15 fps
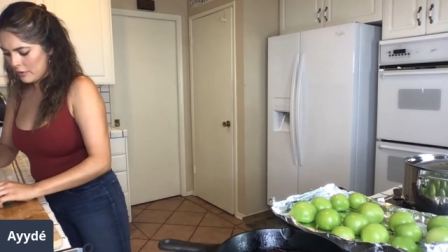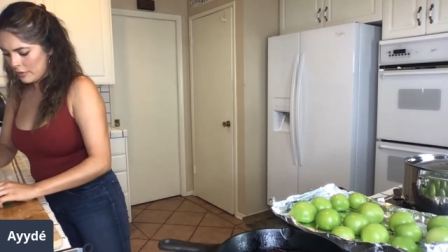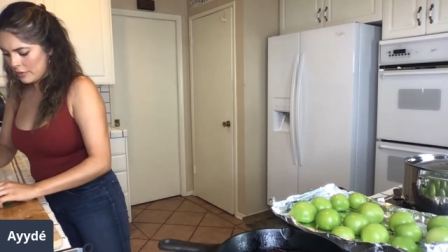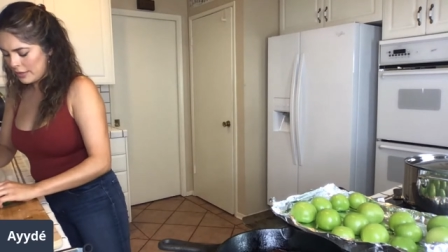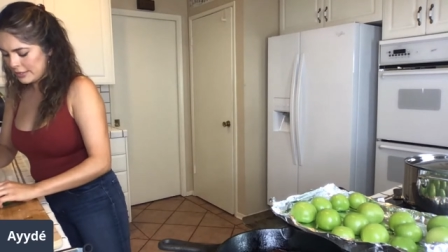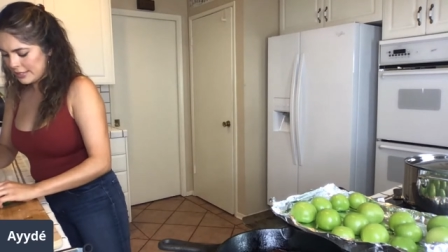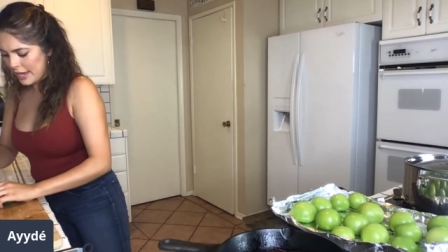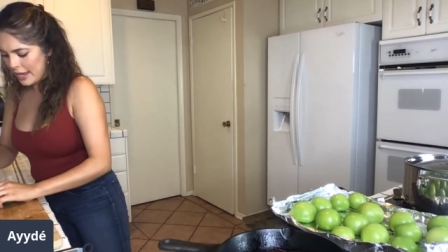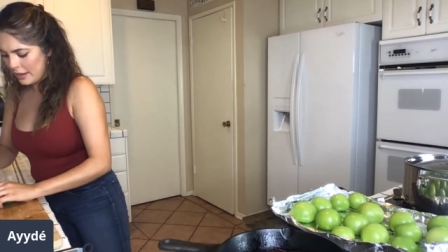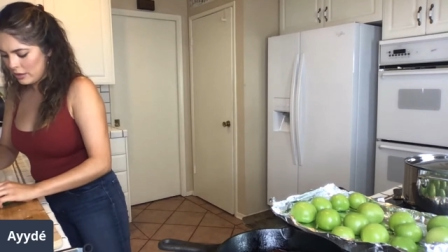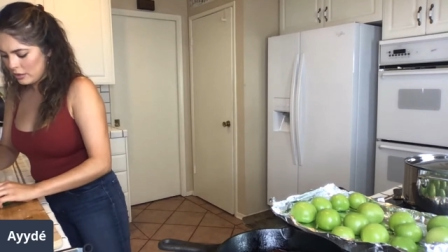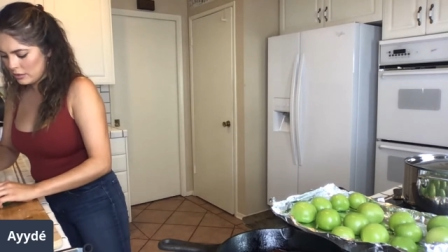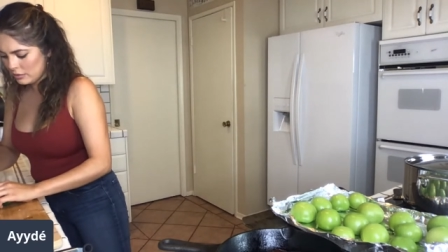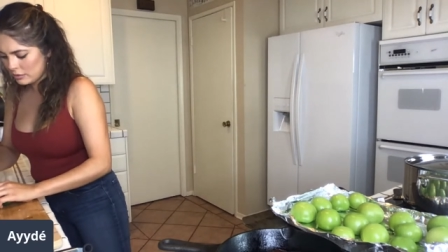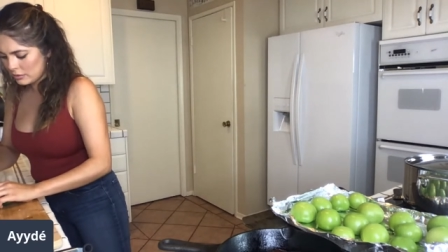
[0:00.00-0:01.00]
the
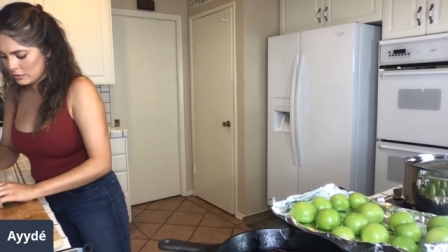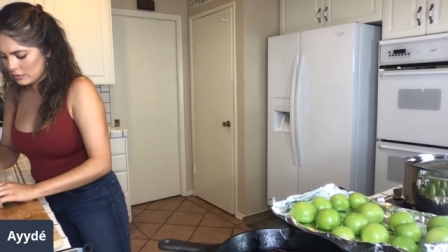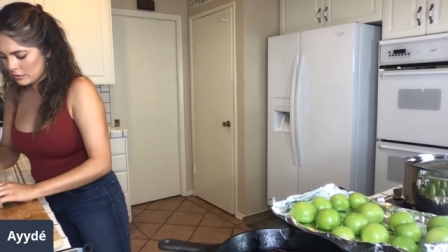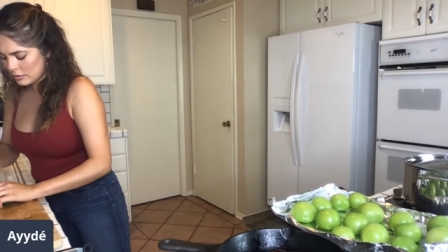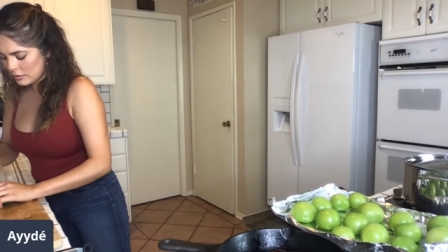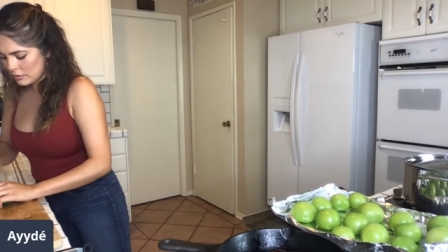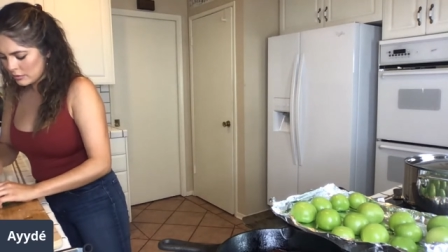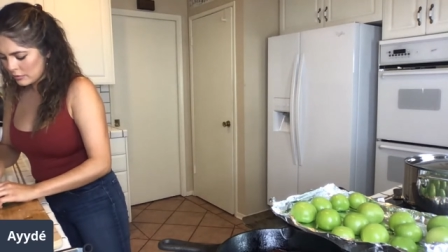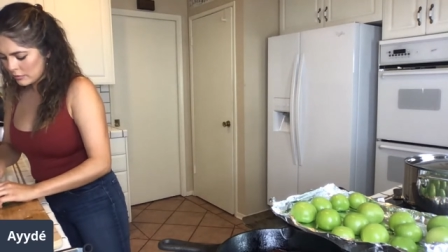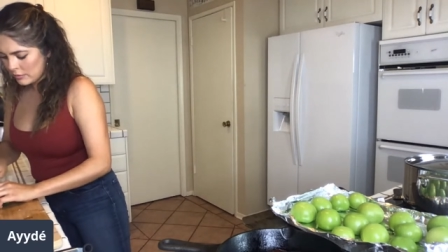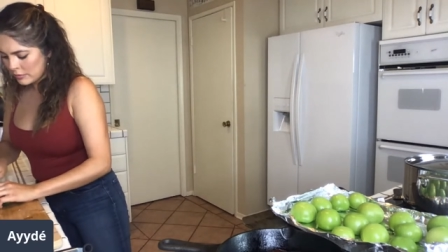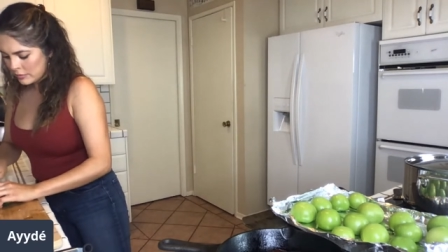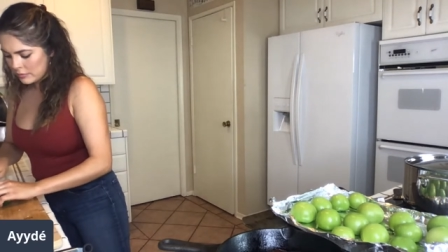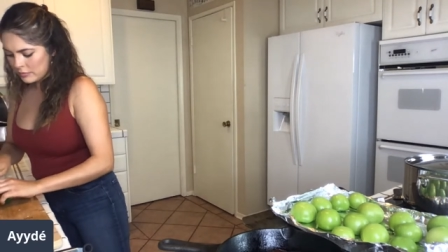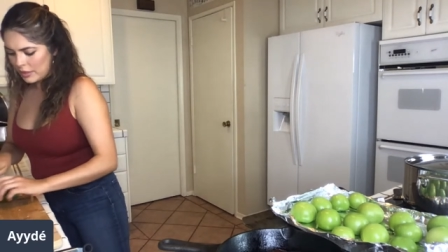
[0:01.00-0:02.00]
tails.
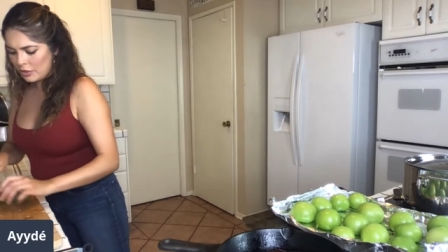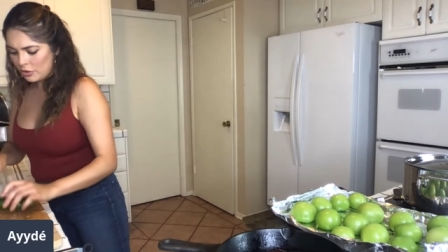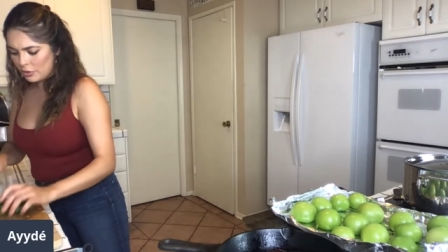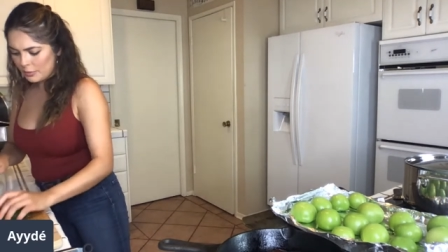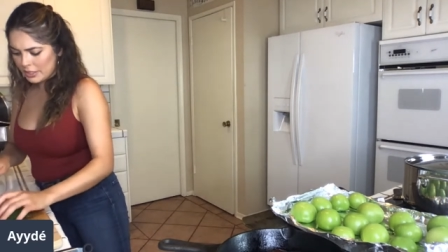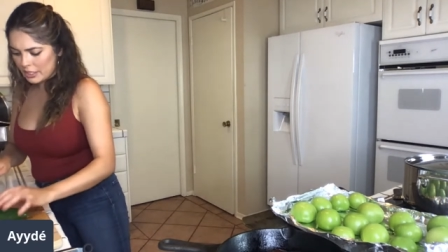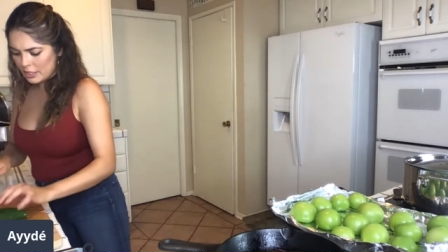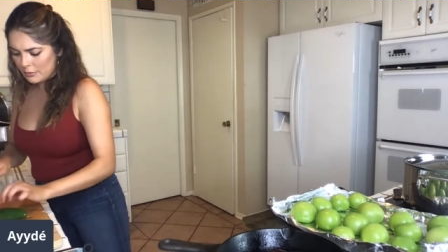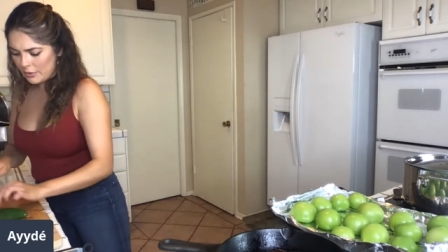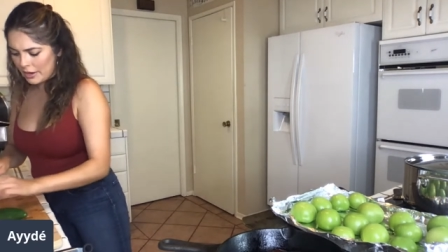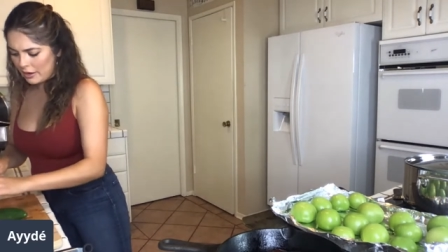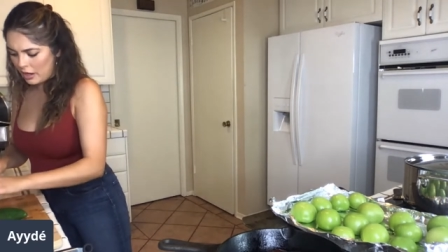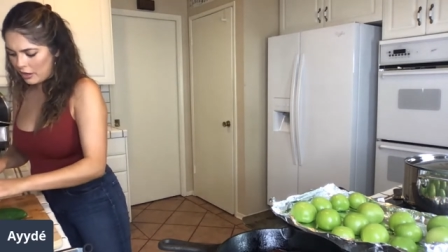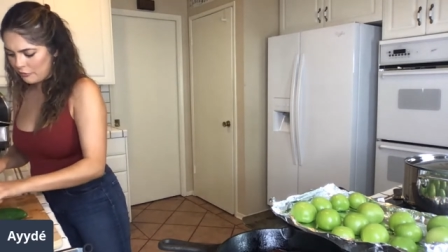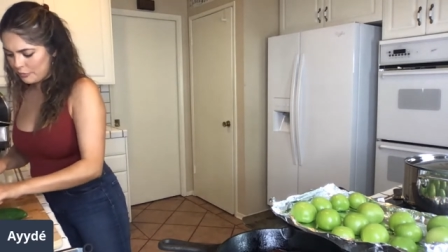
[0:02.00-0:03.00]
They normally come right
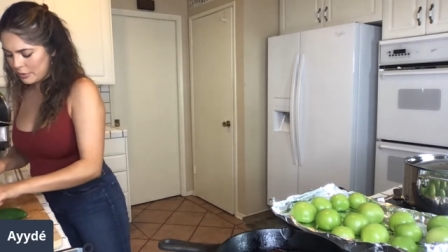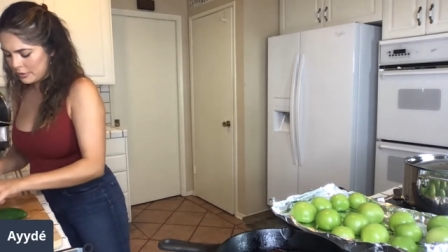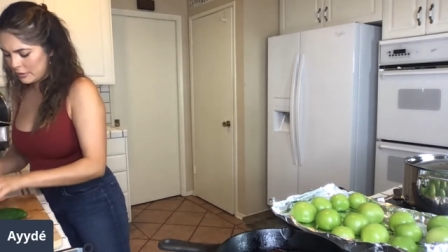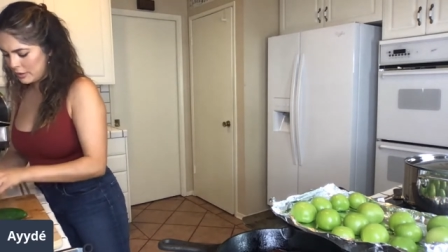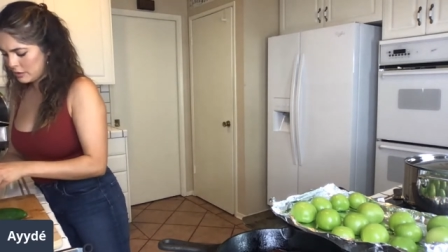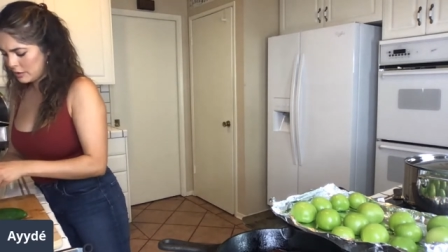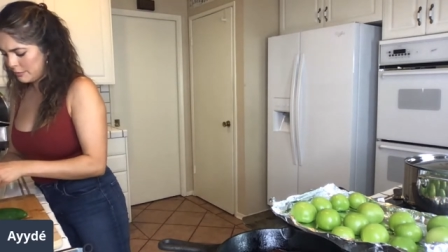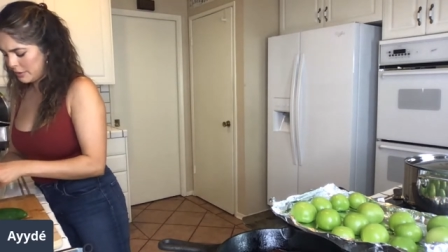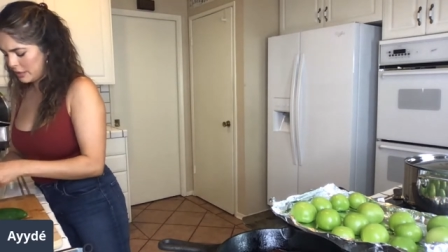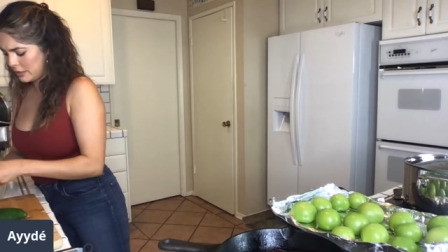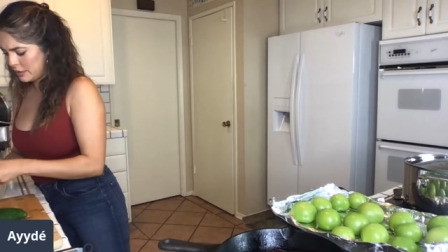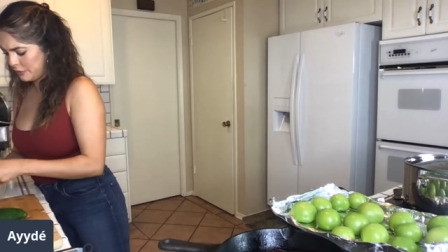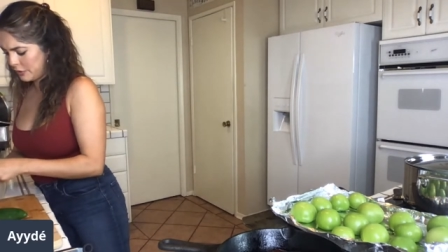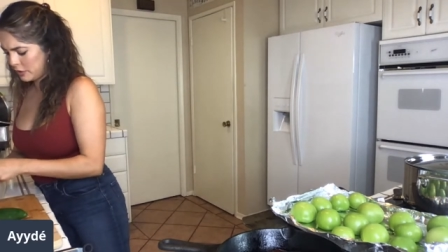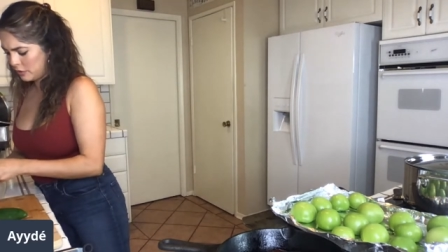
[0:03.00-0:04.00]
off, but these are being
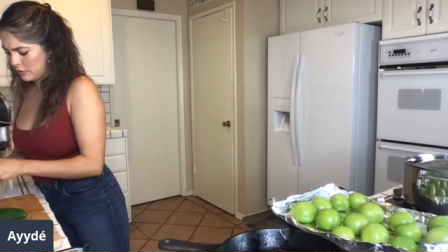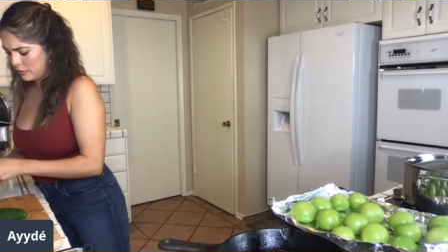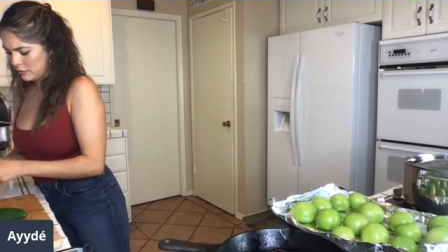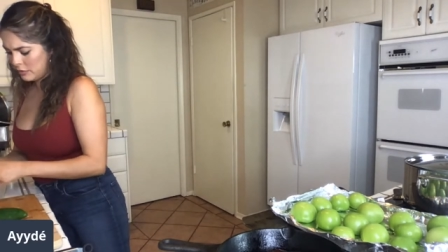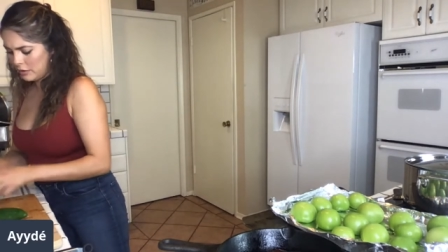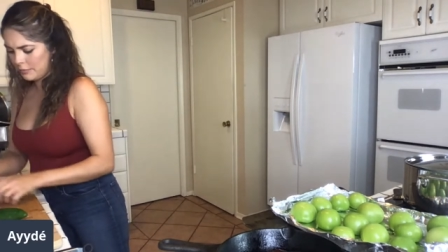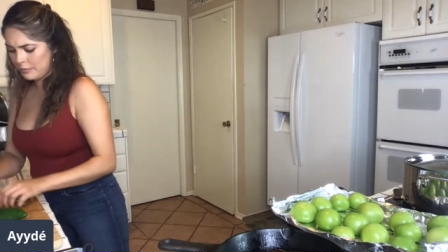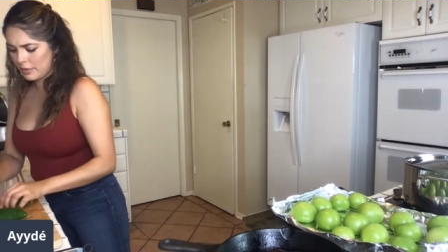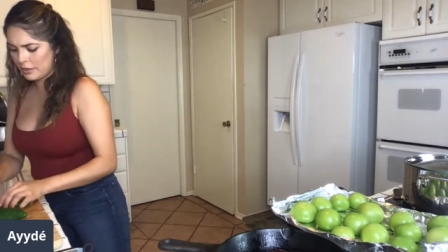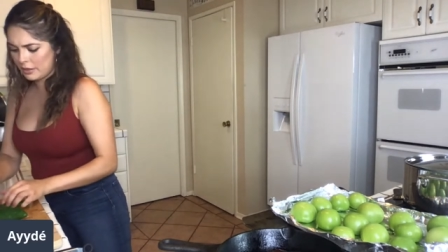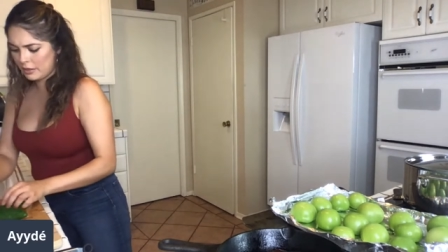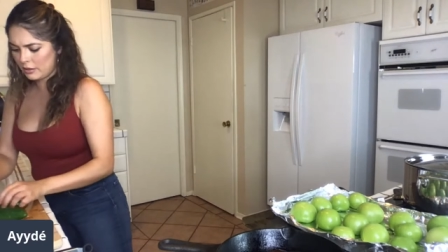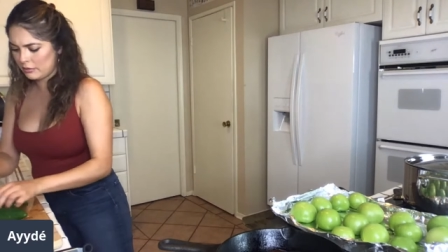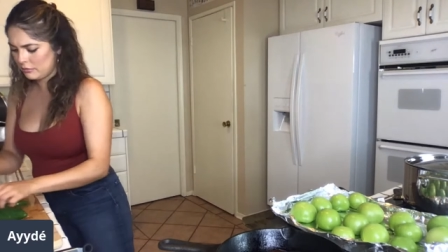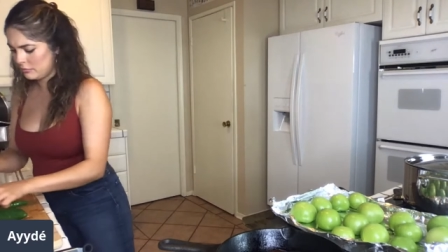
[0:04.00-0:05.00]
difficult. Oh, there you
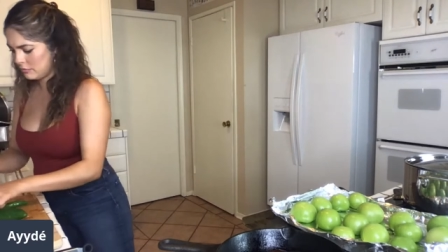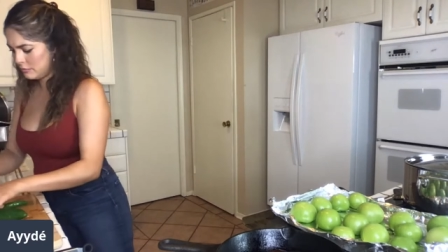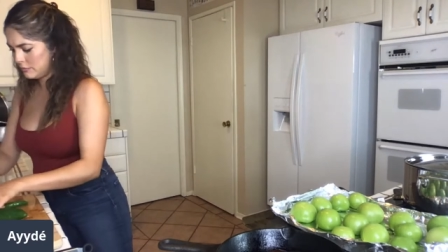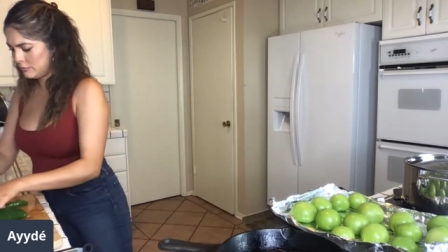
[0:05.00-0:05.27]
go.